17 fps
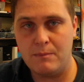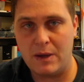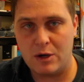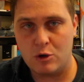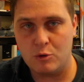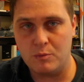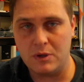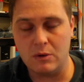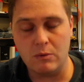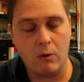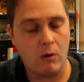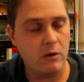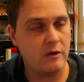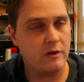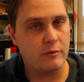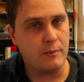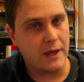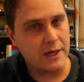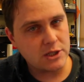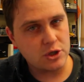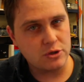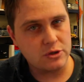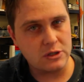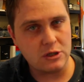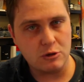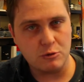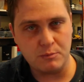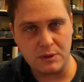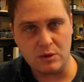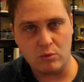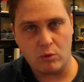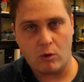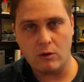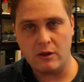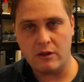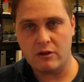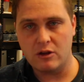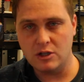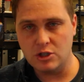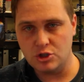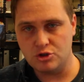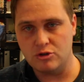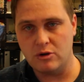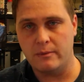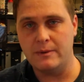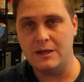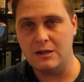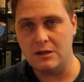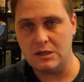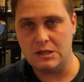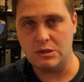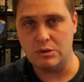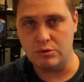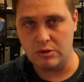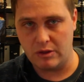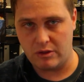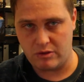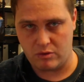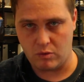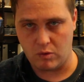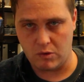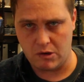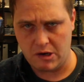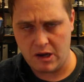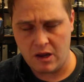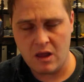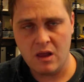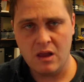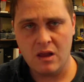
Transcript: better B-roll is make sure that your B-roll is contributing to the story.